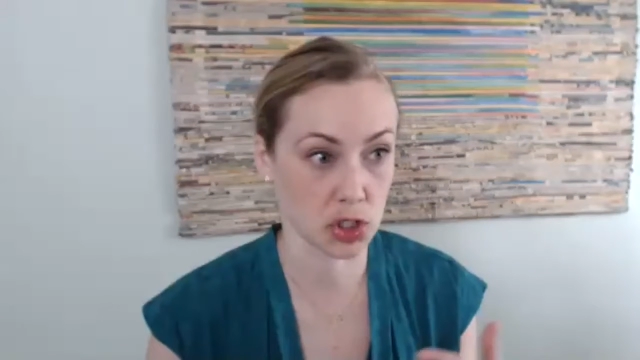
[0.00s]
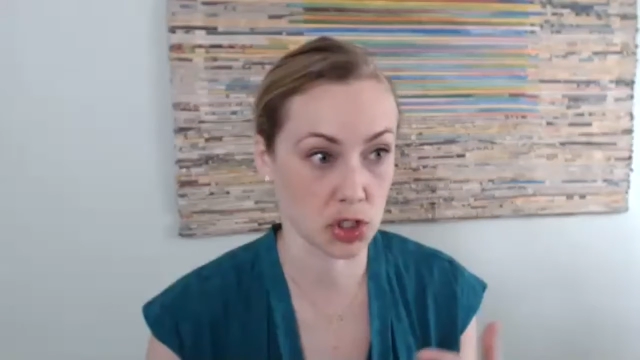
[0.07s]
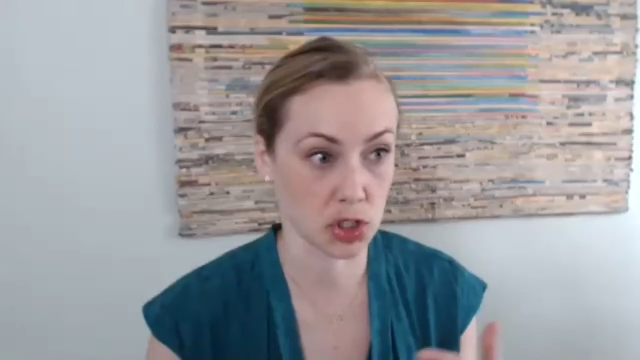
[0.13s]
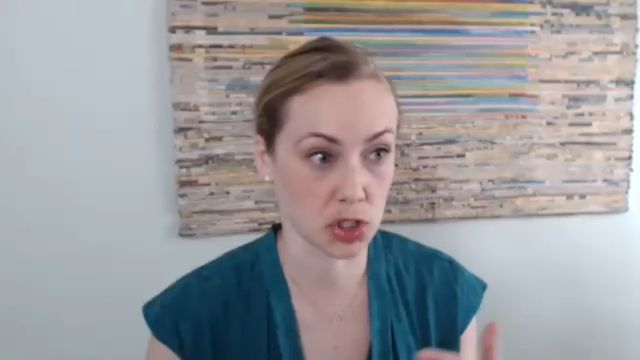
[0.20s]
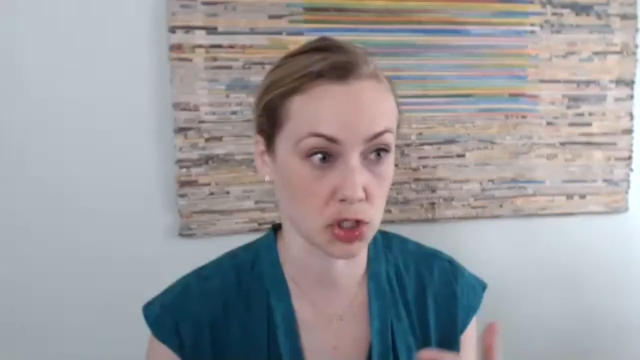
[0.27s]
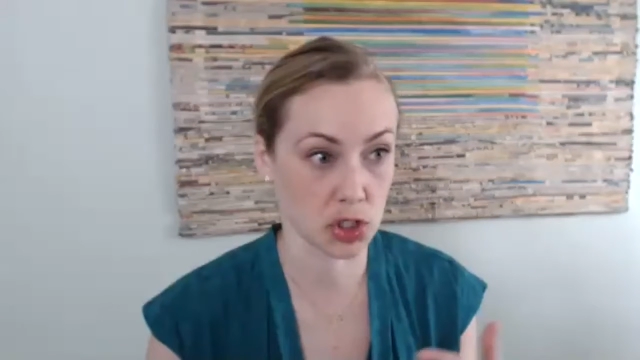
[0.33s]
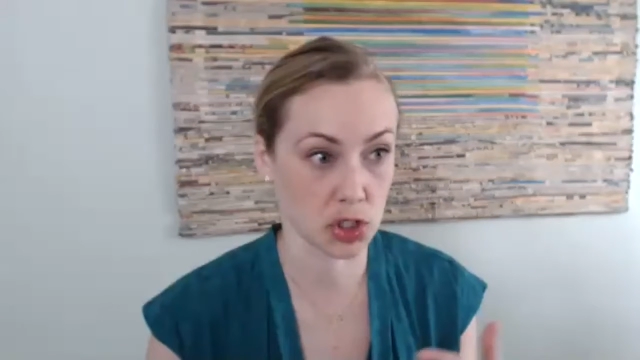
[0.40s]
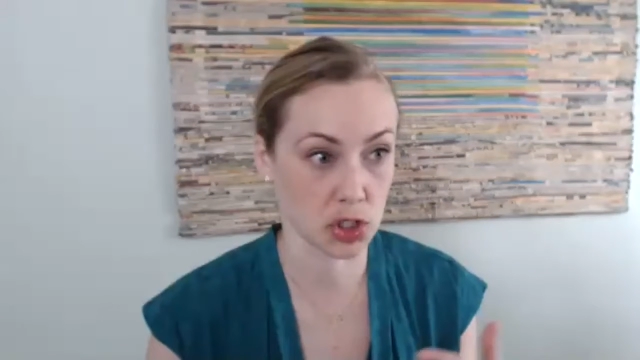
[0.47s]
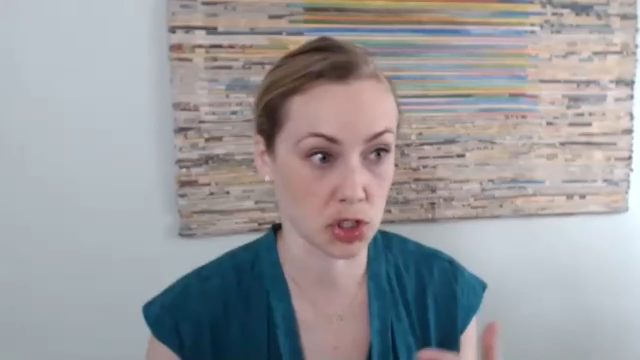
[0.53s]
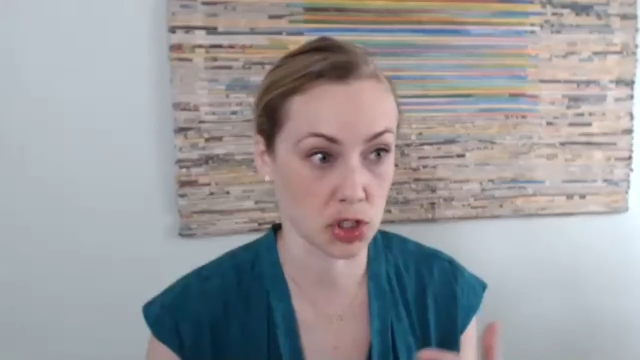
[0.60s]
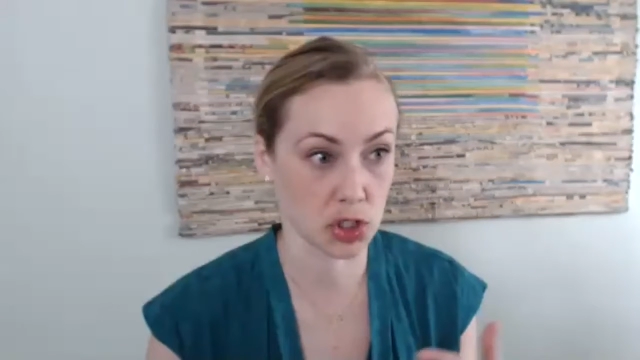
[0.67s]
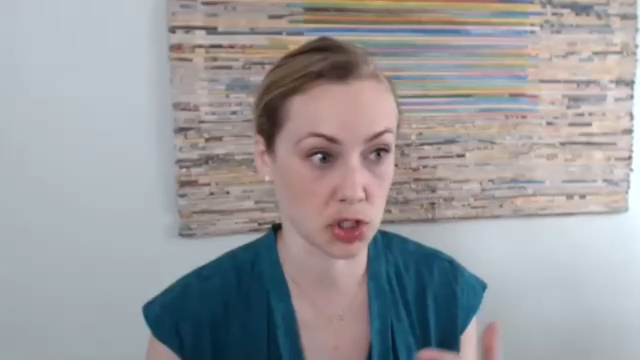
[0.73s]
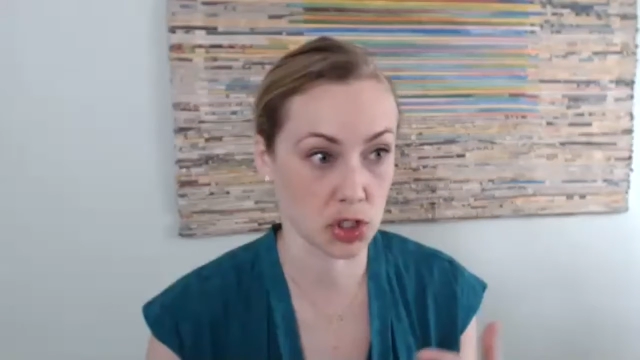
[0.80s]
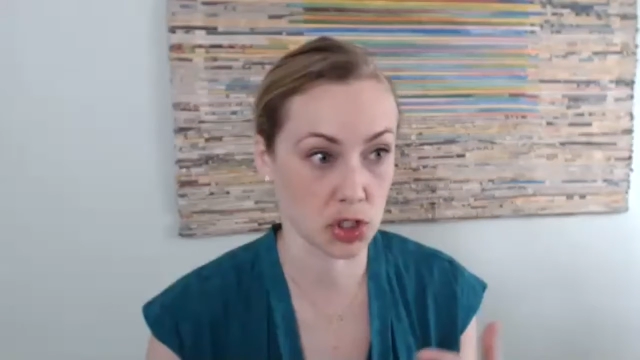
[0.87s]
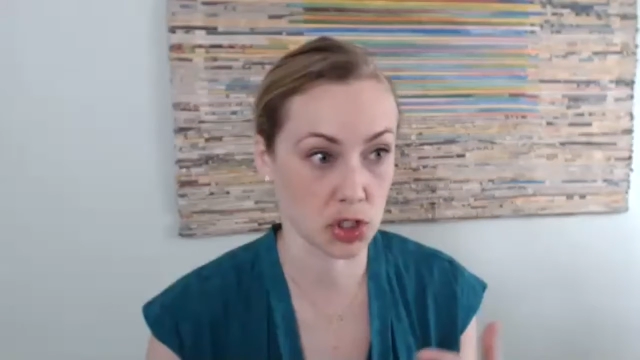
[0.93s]
And I, I
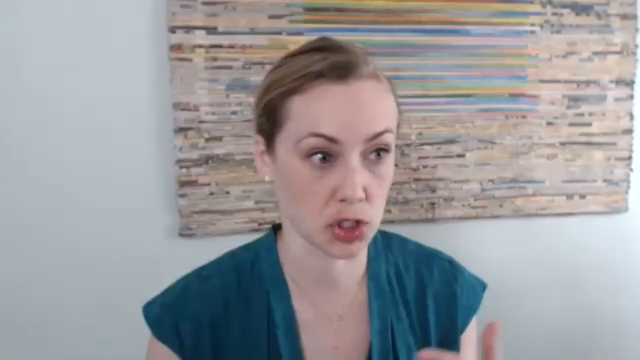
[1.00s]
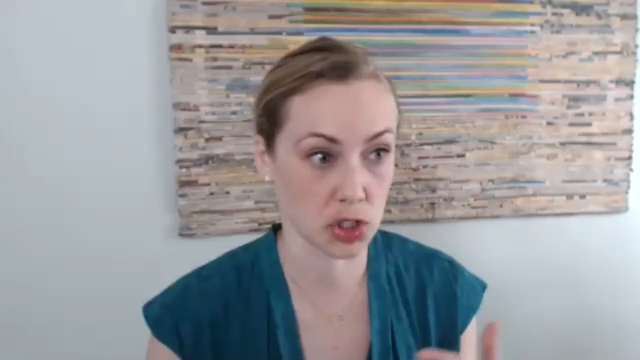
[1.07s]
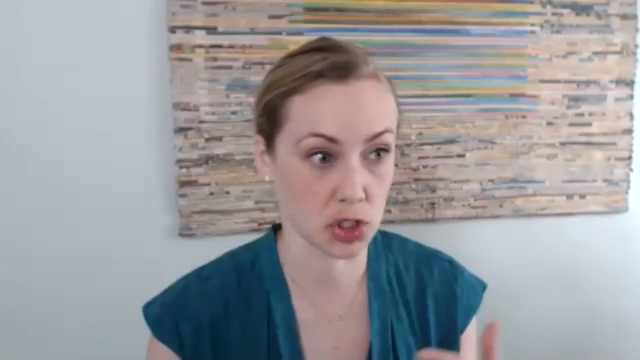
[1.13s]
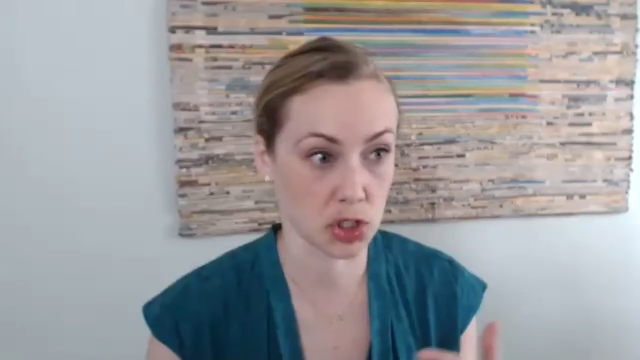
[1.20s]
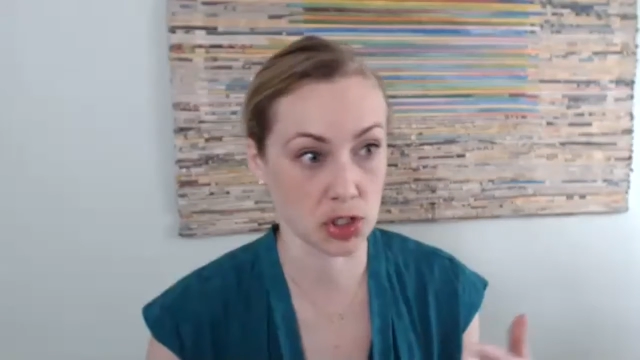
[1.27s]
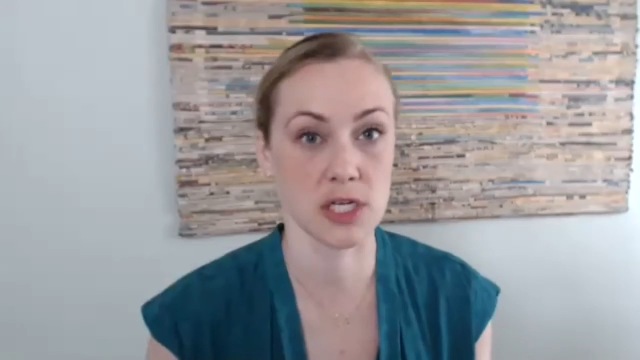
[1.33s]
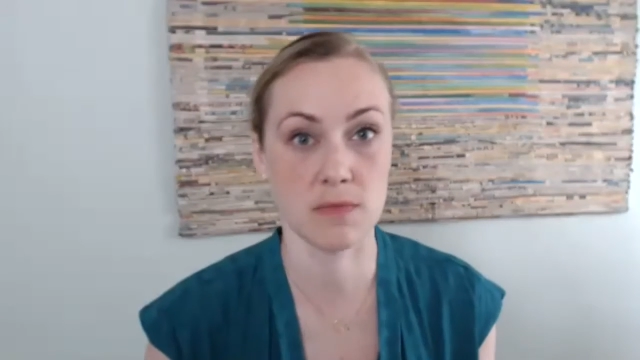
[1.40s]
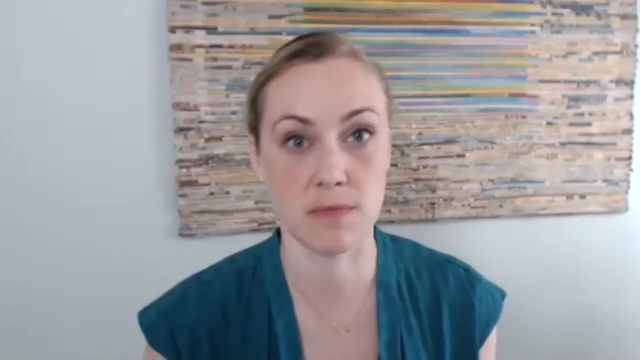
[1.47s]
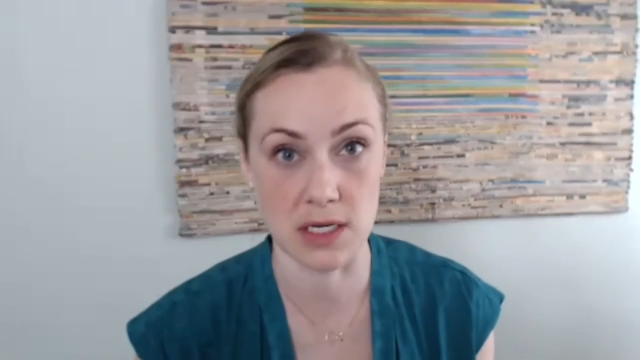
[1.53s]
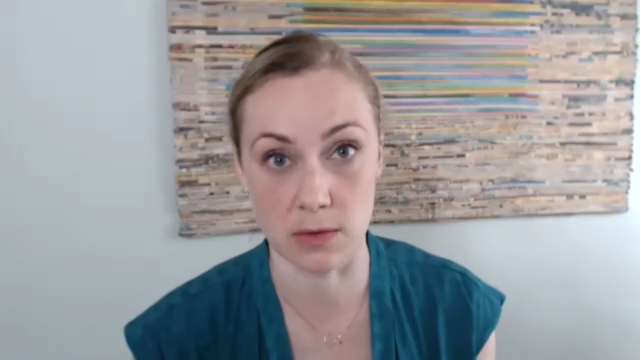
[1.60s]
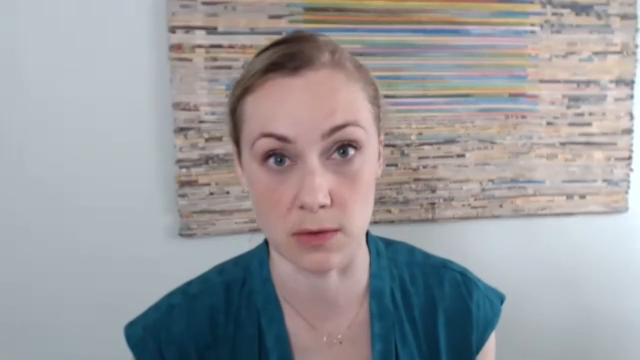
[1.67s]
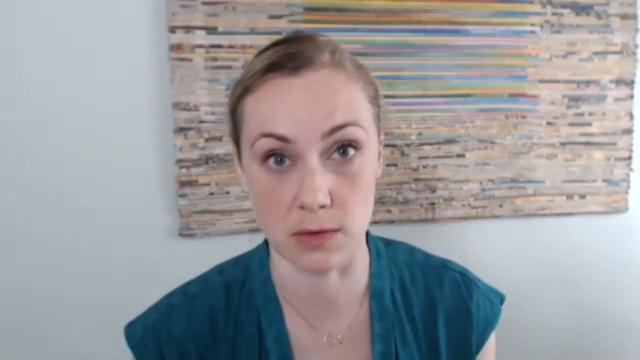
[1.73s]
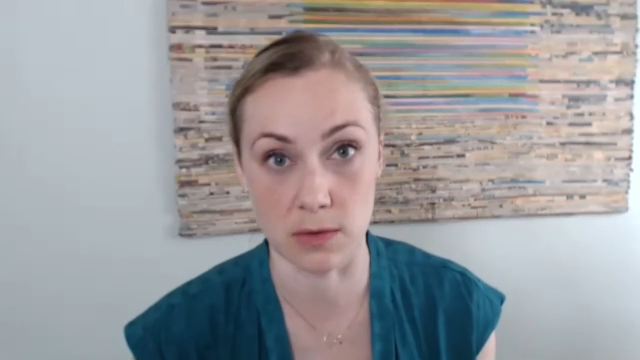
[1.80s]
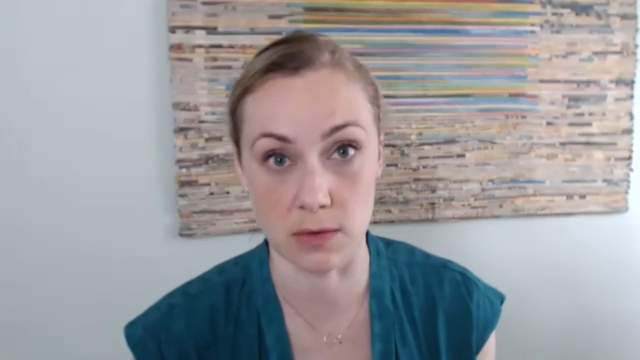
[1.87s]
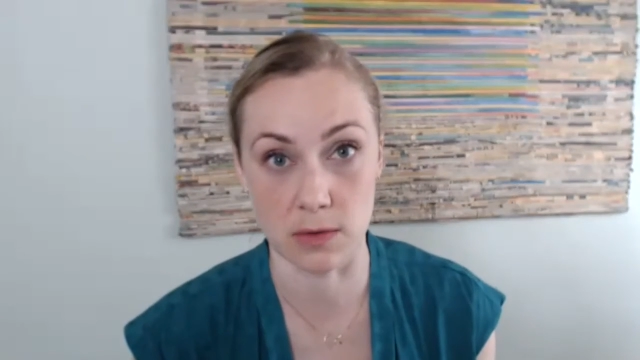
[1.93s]
call that shooting
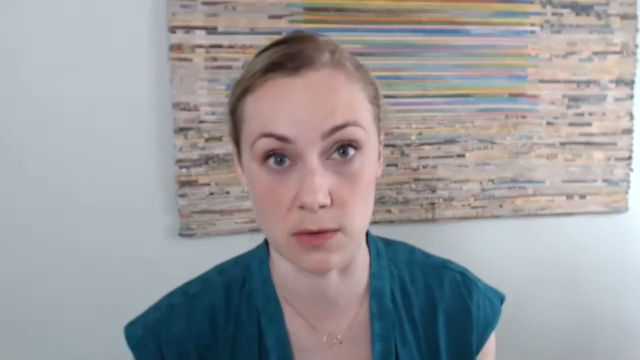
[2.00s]
all